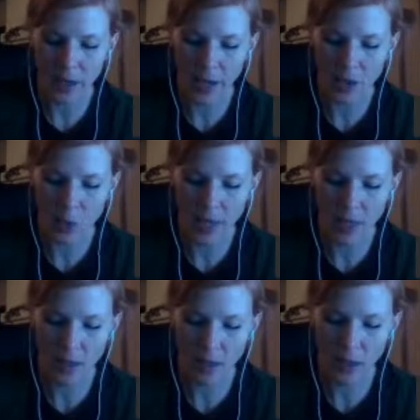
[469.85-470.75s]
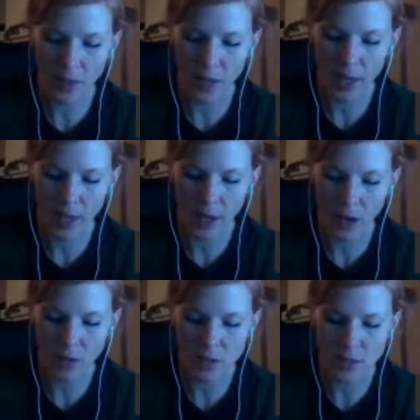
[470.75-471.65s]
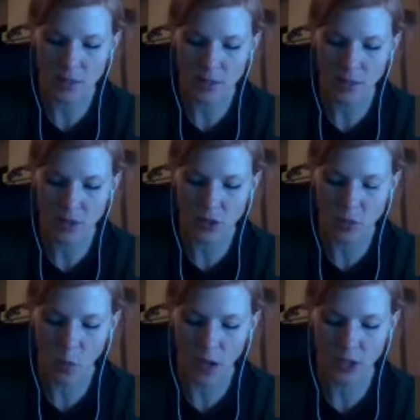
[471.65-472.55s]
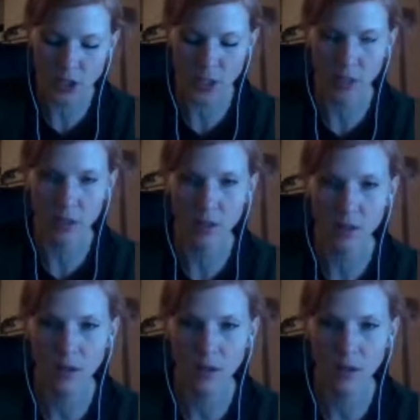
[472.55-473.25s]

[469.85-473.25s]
How do I get on the Hangouts instead of just watching?